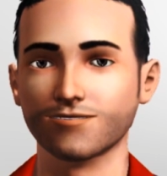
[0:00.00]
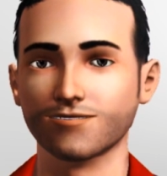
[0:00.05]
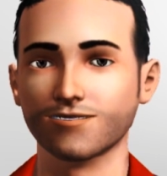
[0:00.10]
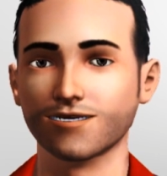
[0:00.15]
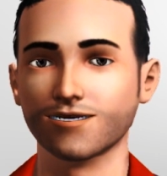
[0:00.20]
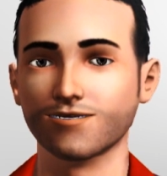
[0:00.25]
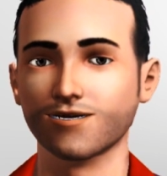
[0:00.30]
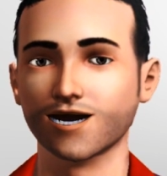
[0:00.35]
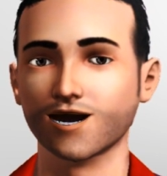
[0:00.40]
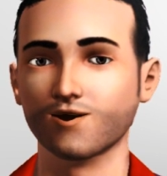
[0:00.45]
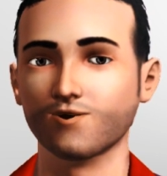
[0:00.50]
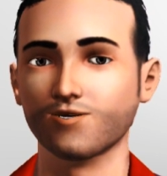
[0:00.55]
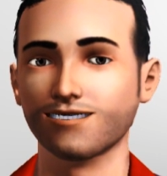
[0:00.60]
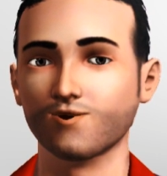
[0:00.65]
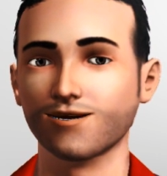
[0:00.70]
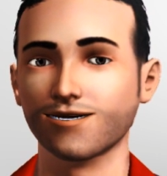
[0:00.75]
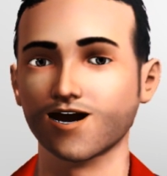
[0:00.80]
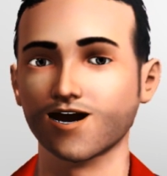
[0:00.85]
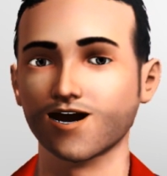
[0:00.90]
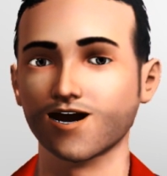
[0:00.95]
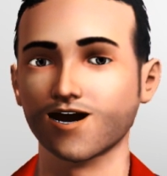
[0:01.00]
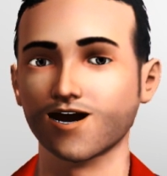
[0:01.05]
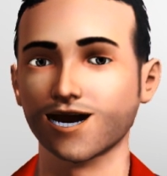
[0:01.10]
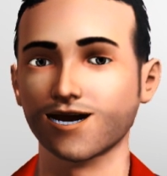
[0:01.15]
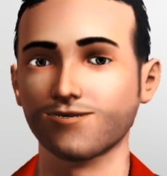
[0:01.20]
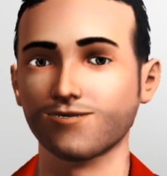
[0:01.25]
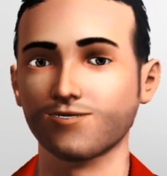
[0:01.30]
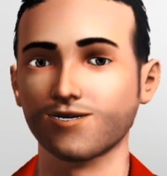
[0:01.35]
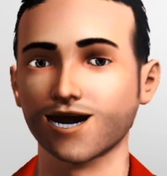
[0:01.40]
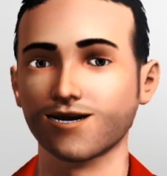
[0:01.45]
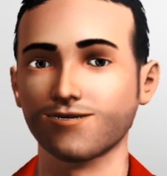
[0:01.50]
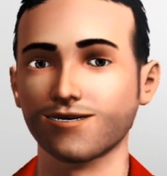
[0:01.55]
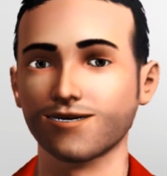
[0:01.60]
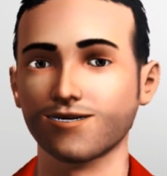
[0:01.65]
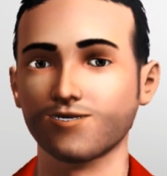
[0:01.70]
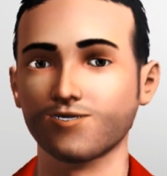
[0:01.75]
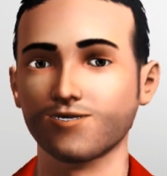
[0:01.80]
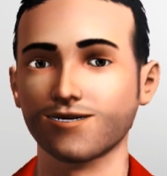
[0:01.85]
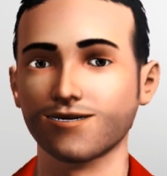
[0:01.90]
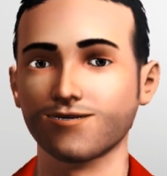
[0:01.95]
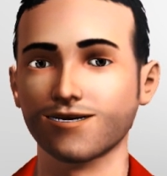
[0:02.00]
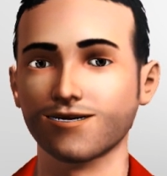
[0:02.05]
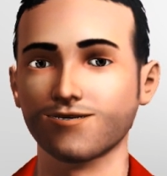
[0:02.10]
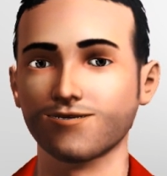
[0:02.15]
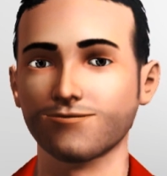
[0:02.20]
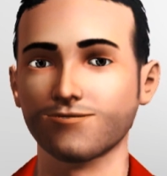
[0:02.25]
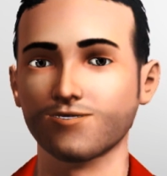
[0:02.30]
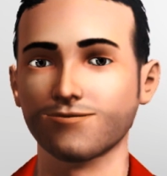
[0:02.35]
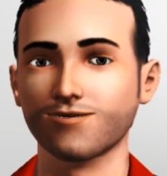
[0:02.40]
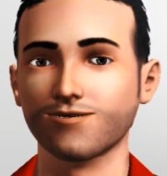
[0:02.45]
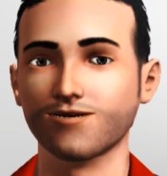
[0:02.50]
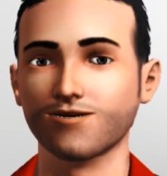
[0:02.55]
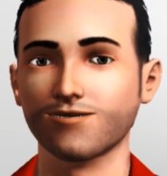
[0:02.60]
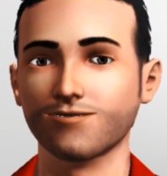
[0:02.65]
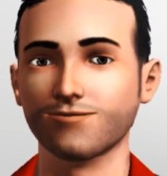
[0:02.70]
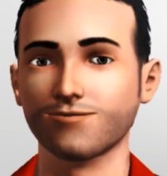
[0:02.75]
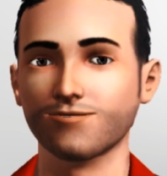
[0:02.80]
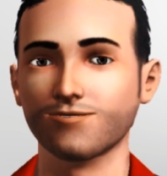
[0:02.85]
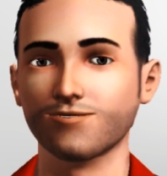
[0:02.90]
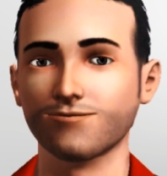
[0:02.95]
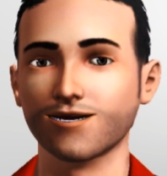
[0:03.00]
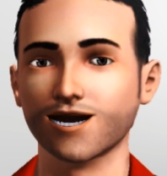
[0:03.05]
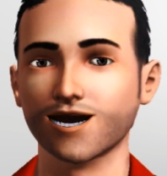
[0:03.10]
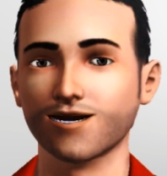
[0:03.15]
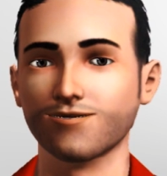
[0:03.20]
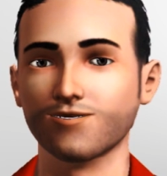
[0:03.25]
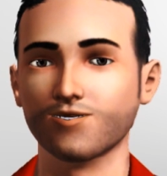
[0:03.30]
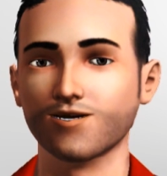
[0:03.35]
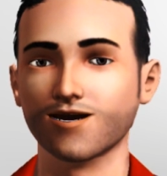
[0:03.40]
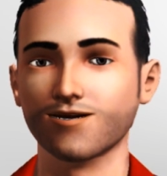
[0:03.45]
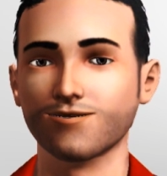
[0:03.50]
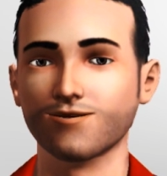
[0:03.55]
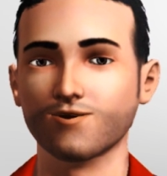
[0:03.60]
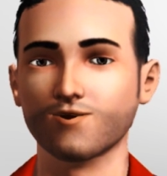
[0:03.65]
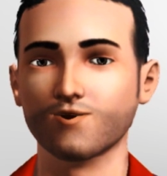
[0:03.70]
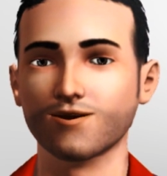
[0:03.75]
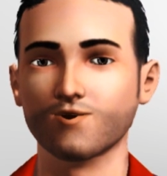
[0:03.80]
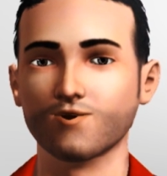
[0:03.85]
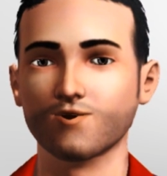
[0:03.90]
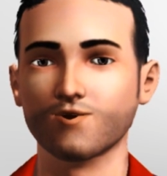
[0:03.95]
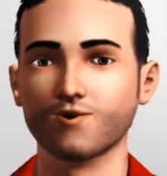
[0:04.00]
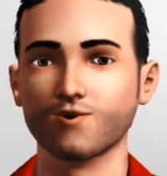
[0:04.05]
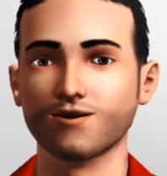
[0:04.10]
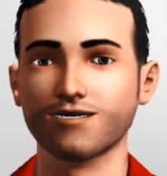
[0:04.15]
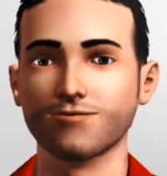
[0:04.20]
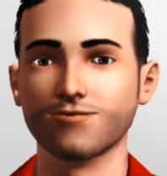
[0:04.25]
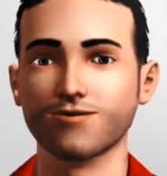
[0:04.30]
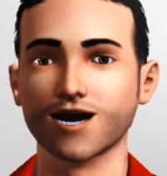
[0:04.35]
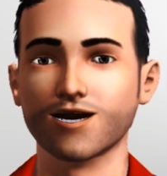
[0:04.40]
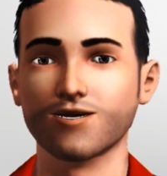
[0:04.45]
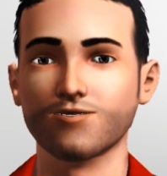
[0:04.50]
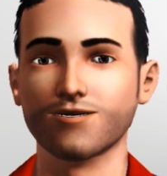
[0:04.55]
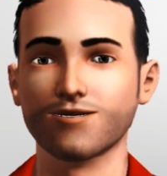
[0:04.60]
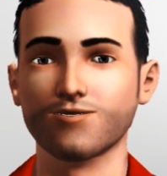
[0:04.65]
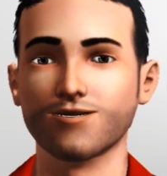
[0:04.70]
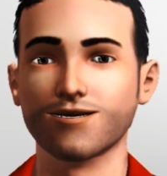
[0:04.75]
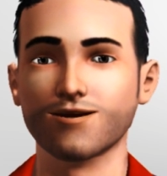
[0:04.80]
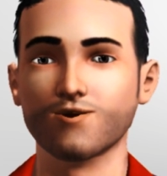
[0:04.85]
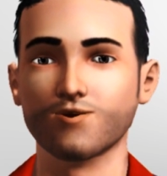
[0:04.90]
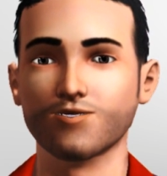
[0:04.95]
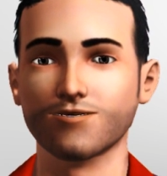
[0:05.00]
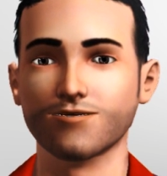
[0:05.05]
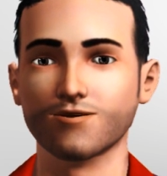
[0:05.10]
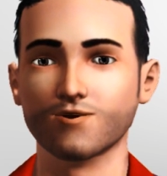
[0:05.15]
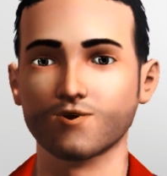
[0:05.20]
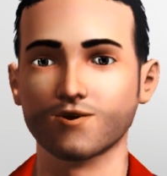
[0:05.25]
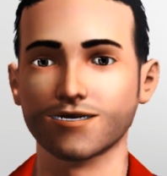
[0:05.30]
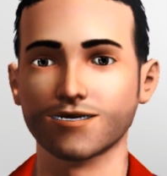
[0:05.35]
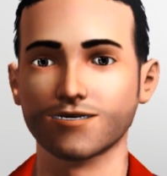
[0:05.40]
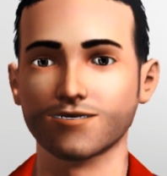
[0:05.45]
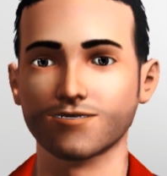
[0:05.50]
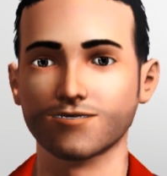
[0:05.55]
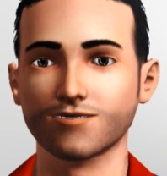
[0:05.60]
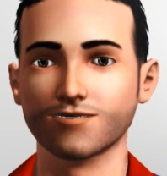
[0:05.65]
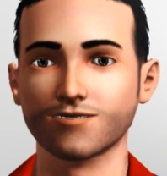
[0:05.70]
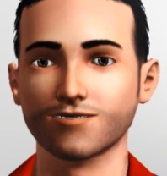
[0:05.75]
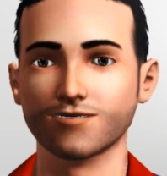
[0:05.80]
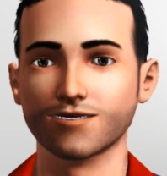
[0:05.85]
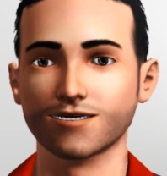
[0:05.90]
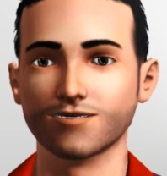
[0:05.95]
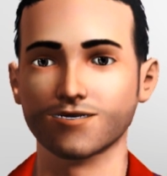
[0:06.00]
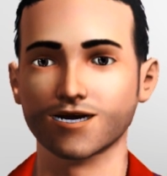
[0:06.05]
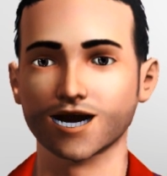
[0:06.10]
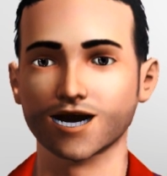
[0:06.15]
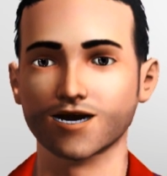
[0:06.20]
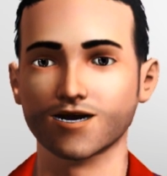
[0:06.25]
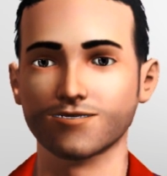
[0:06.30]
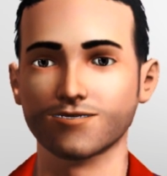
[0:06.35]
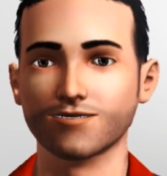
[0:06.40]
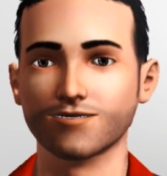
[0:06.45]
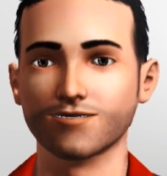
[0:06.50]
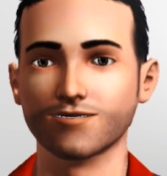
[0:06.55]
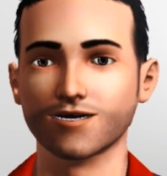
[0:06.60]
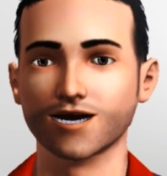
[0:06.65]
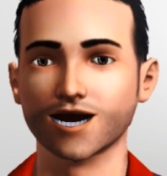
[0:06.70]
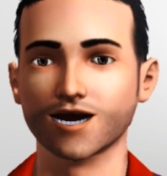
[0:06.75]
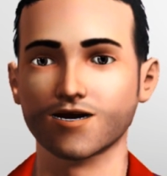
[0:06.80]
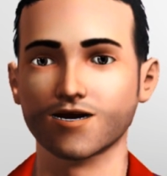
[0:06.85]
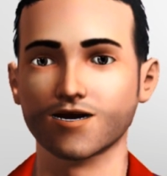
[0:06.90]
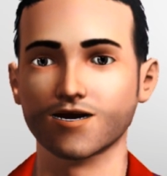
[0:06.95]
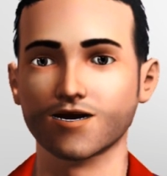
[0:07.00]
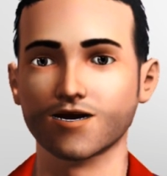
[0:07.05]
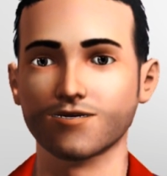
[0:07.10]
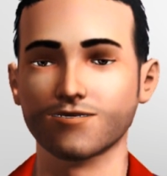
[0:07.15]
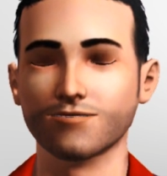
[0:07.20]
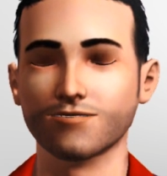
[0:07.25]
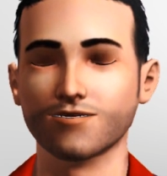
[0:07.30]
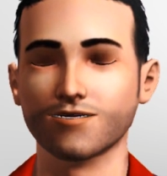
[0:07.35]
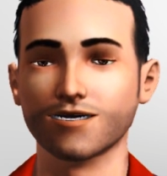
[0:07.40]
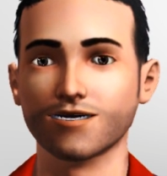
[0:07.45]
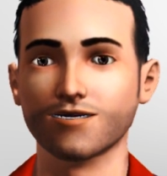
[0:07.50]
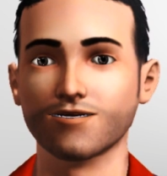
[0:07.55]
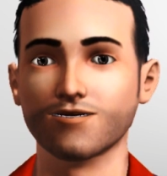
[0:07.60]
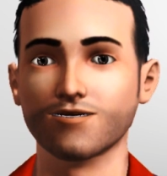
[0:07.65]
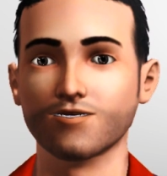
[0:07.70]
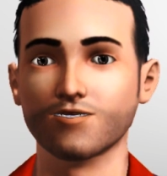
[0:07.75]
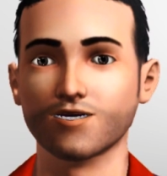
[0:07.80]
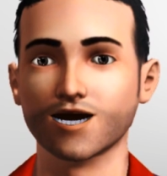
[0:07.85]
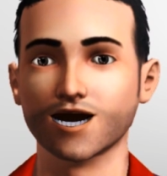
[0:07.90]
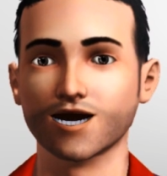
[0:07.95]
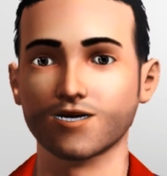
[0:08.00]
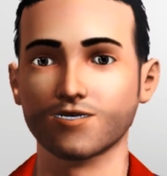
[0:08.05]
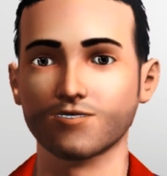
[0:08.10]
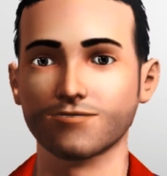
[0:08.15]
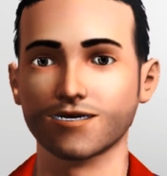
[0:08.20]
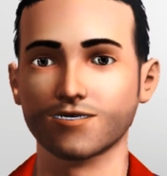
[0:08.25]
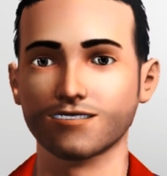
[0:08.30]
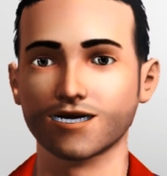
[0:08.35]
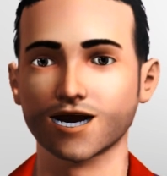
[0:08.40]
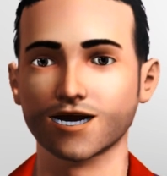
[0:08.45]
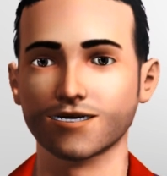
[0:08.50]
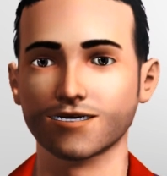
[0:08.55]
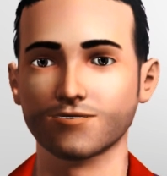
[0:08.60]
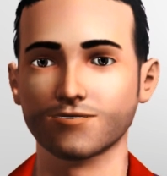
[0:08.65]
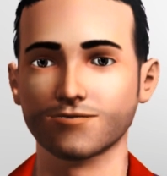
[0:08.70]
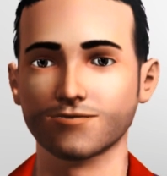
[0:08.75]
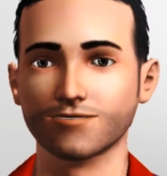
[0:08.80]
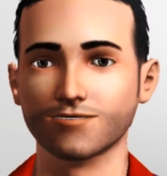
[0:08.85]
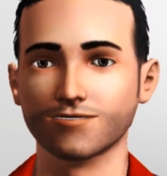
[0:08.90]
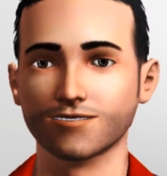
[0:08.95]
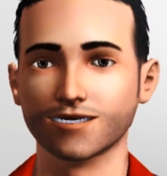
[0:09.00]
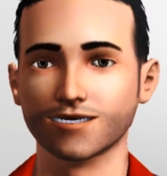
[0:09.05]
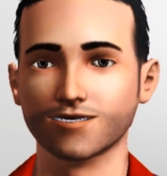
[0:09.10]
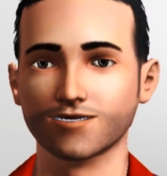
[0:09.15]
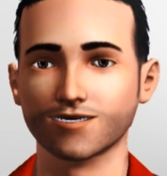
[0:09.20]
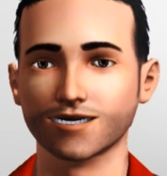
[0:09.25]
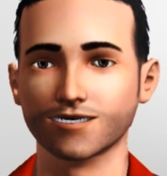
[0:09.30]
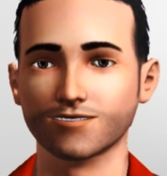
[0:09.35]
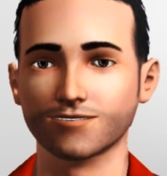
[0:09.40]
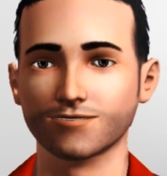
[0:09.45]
Like, honestly, you go on Twitter, you send out a tweet, moments later, you get a response. Like, that is crazy. People all around the world are there all of the time. And I